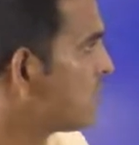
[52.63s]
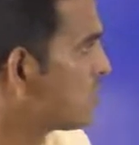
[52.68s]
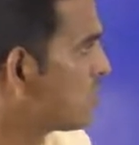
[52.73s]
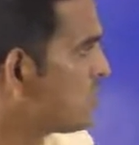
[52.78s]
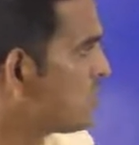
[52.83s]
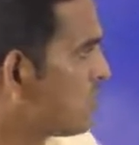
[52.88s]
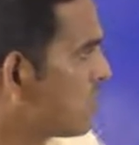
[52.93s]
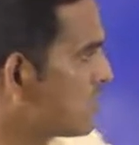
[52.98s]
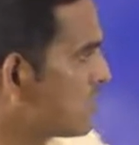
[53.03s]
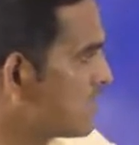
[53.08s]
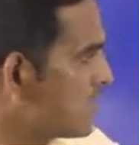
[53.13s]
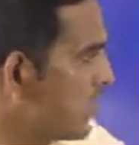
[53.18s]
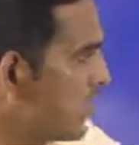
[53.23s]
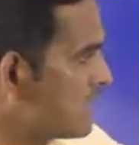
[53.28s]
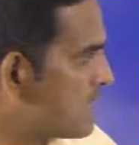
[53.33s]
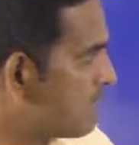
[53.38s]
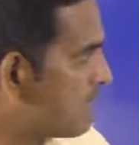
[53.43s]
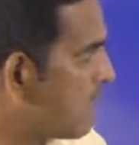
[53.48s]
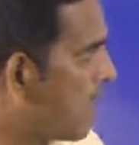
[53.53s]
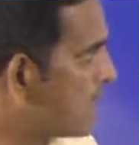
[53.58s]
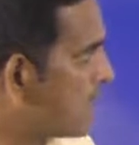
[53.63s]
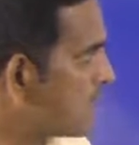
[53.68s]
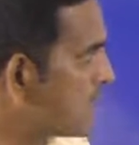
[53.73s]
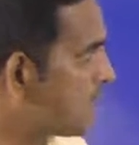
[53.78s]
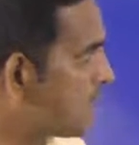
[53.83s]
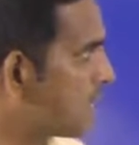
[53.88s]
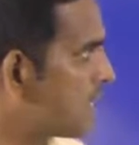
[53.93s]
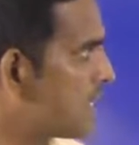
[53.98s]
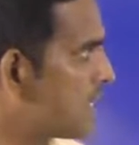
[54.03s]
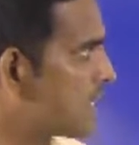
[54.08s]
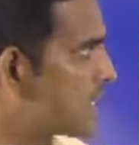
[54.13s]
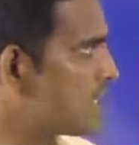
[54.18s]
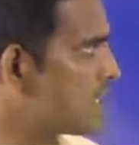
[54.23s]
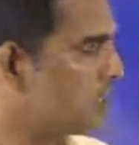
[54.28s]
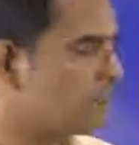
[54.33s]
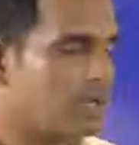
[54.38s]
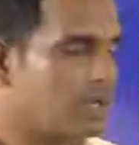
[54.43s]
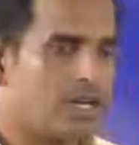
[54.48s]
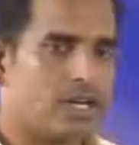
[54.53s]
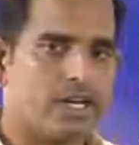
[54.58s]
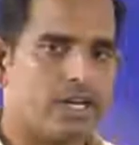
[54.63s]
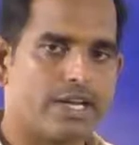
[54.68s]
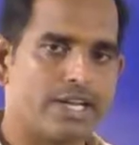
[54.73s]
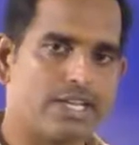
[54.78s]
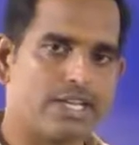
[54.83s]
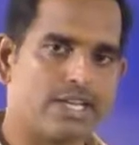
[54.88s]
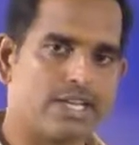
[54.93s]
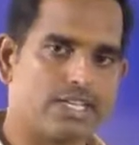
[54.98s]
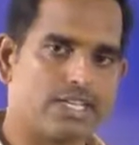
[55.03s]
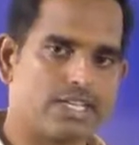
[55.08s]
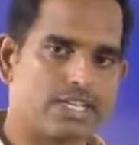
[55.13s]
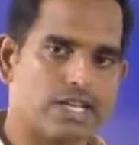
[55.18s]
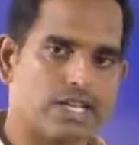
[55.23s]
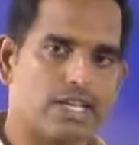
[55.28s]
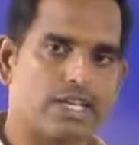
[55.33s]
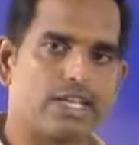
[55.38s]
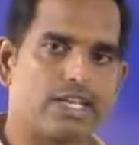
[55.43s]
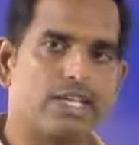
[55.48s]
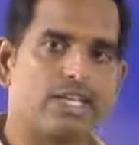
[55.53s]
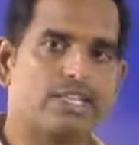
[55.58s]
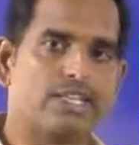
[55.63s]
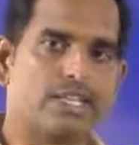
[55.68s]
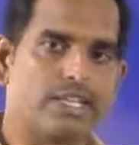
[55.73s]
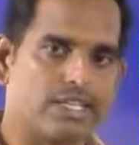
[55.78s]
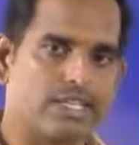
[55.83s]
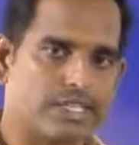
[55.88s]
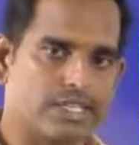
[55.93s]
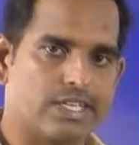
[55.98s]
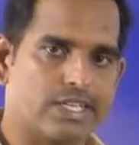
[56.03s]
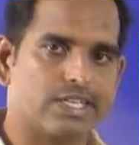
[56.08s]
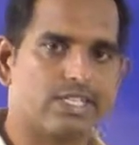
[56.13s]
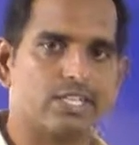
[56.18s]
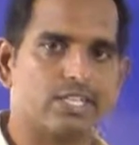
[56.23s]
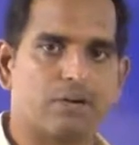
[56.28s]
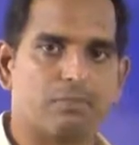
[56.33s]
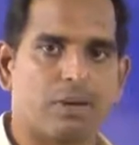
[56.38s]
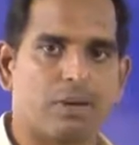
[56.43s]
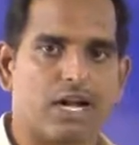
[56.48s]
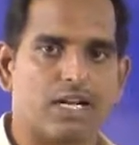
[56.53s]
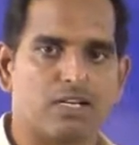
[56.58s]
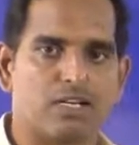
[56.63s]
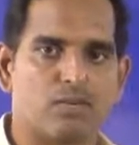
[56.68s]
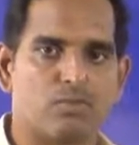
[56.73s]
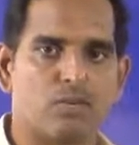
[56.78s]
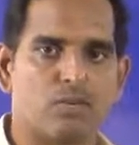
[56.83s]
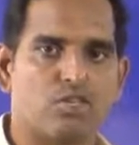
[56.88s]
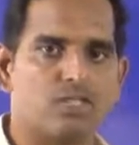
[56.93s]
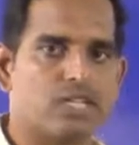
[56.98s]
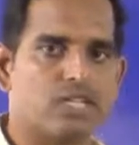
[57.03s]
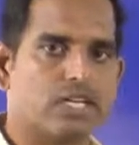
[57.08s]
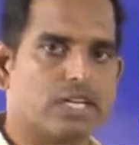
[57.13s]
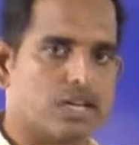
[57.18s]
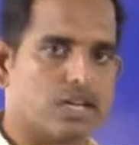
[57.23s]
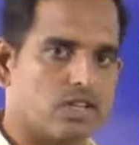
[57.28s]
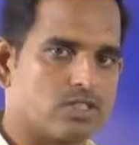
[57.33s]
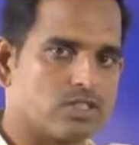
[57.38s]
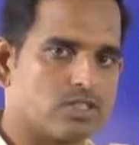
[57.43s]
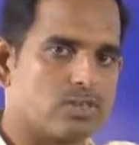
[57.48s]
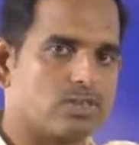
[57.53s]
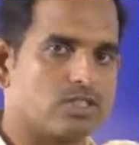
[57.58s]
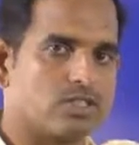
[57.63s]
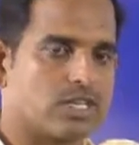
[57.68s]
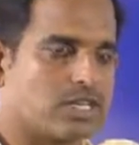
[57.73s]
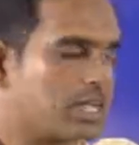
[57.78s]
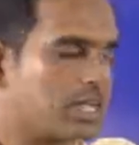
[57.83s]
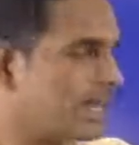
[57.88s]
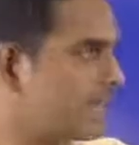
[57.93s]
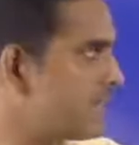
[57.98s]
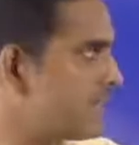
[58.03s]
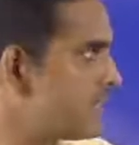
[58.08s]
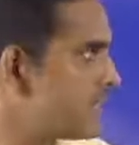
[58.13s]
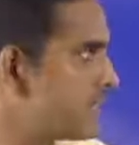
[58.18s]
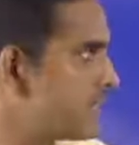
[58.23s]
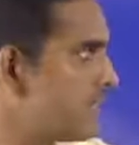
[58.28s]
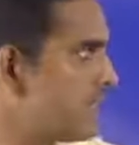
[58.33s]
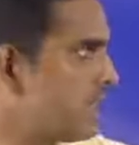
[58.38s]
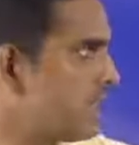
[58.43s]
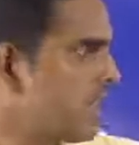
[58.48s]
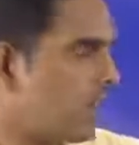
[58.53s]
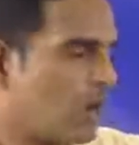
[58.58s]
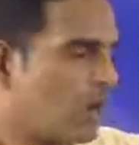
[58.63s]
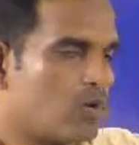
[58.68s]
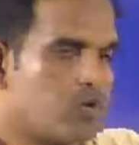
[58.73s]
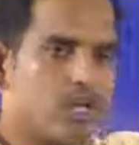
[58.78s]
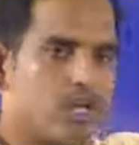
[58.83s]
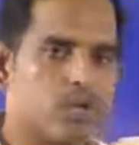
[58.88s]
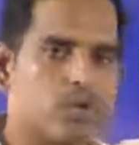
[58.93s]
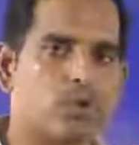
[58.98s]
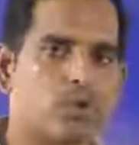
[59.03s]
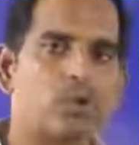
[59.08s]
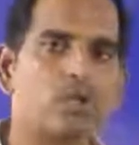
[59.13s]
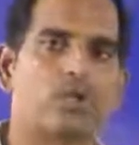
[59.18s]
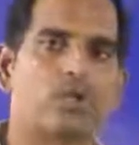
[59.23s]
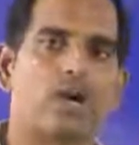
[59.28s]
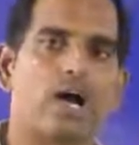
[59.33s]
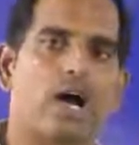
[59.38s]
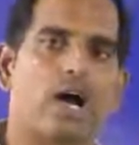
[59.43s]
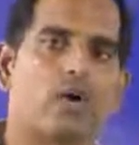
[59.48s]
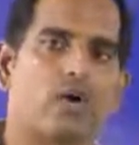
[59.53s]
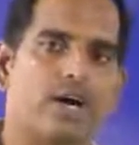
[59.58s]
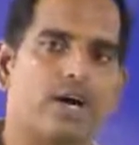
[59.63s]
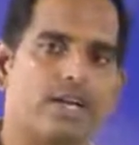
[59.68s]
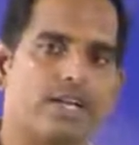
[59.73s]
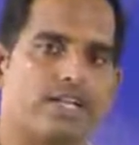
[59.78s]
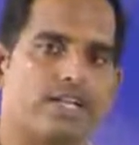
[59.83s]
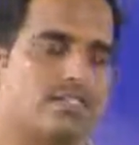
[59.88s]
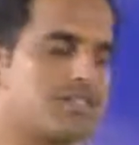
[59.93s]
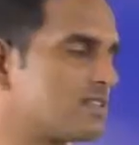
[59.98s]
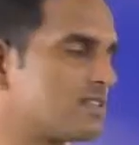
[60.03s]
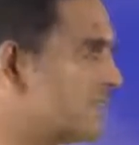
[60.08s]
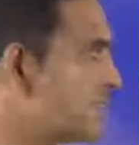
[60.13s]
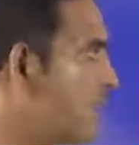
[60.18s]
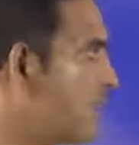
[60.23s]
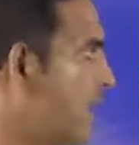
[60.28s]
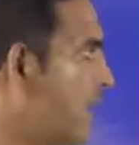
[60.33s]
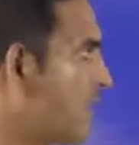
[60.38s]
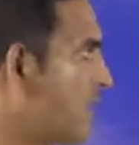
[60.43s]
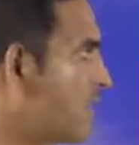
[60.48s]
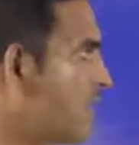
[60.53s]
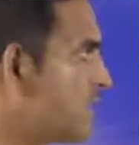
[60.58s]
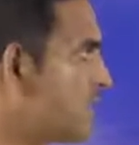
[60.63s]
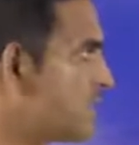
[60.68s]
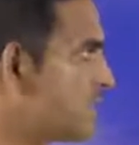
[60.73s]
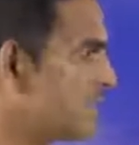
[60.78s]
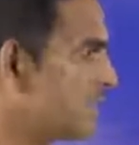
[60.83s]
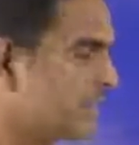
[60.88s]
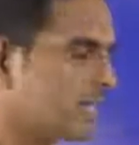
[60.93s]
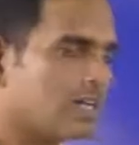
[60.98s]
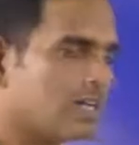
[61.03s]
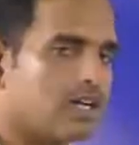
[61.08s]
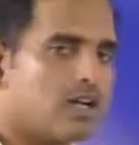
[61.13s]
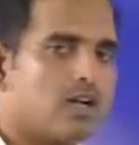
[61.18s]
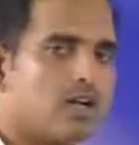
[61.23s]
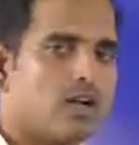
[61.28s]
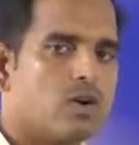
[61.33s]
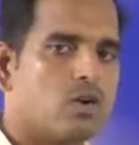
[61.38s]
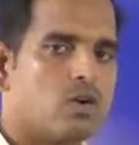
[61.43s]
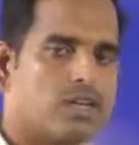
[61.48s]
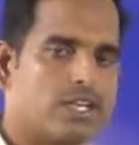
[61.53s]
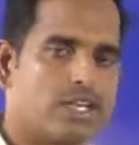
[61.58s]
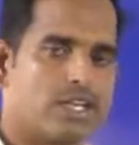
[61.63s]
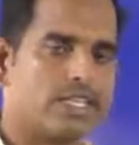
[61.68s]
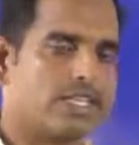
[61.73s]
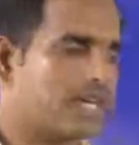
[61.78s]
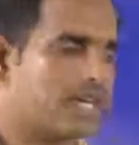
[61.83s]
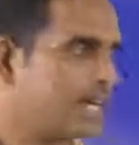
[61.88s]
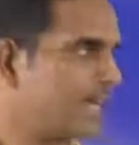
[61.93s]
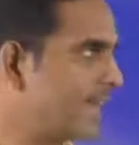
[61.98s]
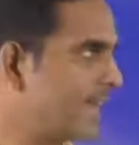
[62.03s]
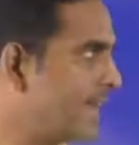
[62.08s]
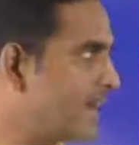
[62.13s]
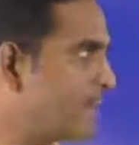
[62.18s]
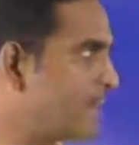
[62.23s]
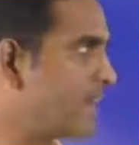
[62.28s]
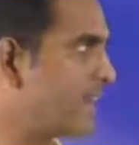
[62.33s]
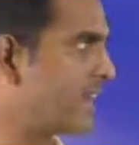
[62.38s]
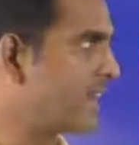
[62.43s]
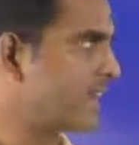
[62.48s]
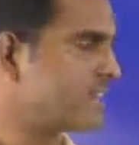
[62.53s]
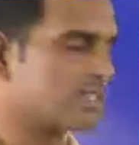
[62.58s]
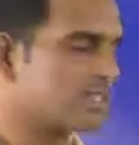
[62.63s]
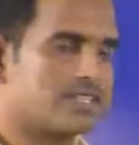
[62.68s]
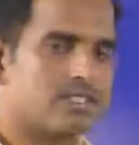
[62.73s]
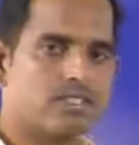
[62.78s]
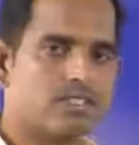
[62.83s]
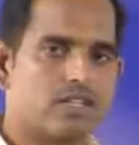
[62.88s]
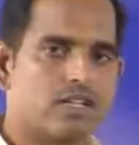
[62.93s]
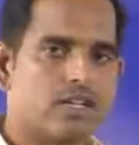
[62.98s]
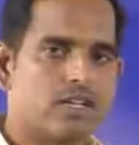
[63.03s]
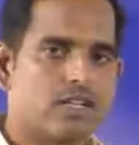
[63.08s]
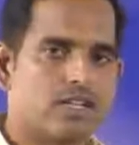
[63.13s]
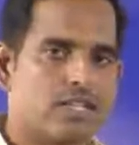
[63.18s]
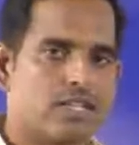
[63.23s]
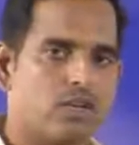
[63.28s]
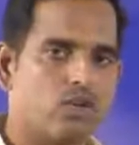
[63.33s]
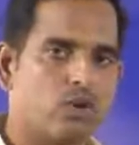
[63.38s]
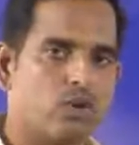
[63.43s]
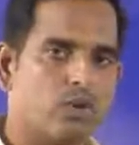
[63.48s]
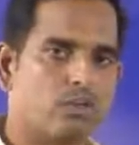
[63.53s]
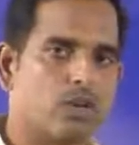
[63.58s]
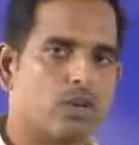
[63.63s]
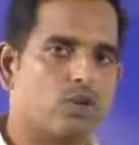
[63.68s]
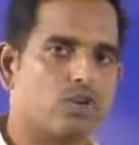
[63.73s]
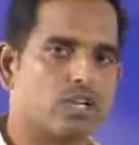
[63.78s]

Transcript: So first, as a part of arrays, we will be learning initially the introduction part about the concepts in arrays, how we are going to have arrays in C language, then what are the array applications. Then we will be